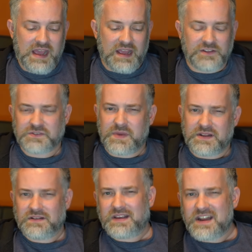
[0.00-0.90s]
And there's
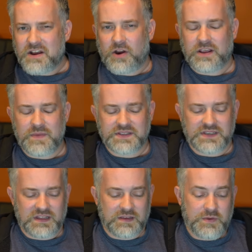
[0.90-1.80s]
been kind of
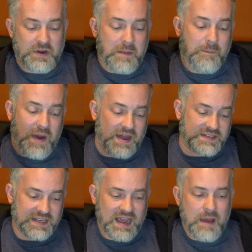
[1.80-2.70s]
arguments in the community,
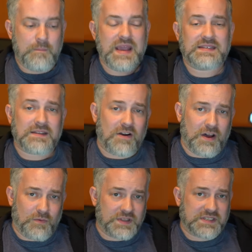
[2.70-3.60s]
but Based
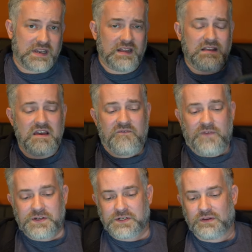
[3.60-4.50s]
on, once again, the
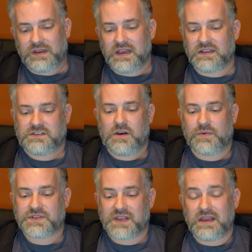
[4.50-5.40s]
official
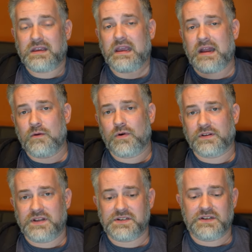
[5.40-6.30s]
Inktober site, Can I
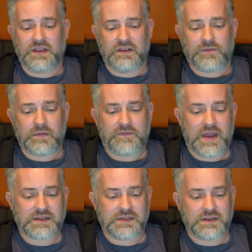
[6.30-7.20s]
Work Digitally from the
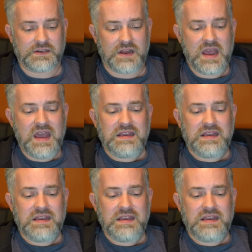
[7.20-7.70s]
facts section?